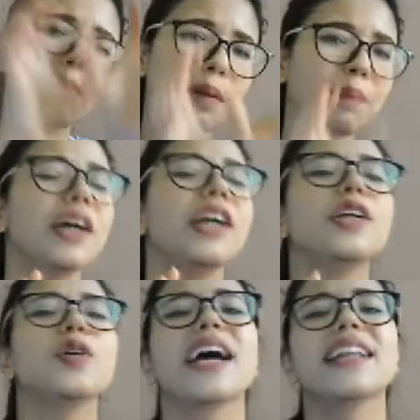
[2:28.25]
be paired
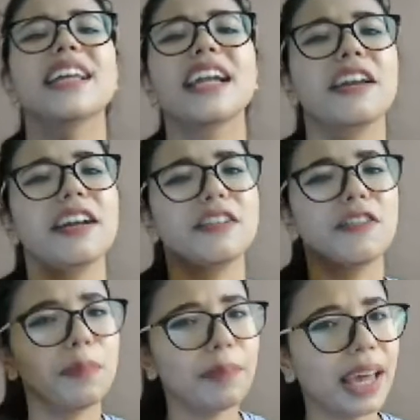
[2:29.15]
together and it
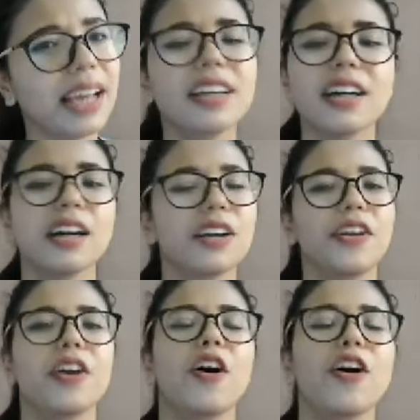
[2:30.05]
will make the
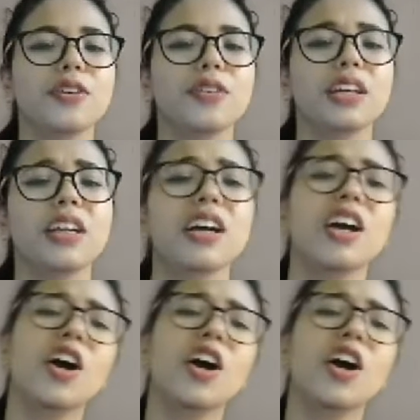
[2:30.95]
record unique,